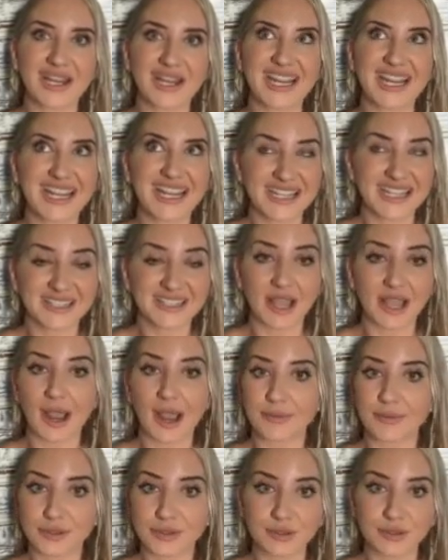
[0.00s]
and it is
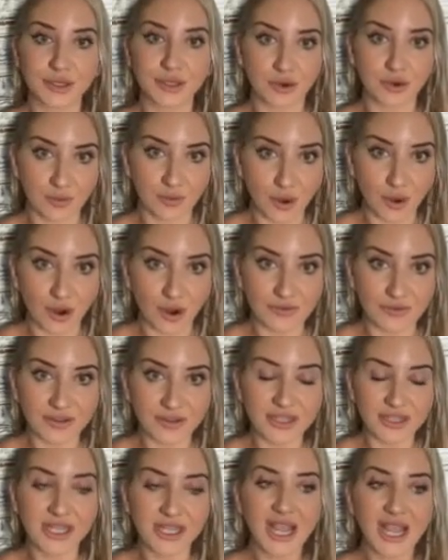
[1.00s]
absolutely all
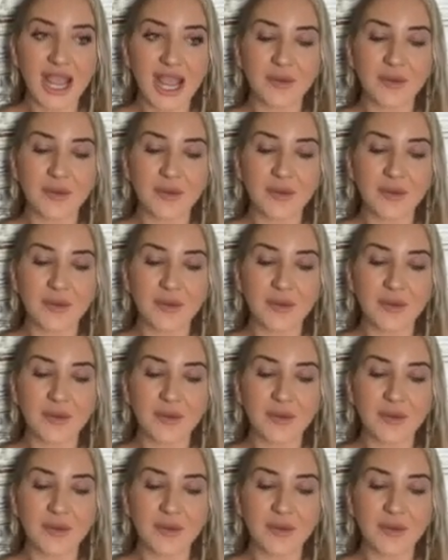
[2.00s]
perfect.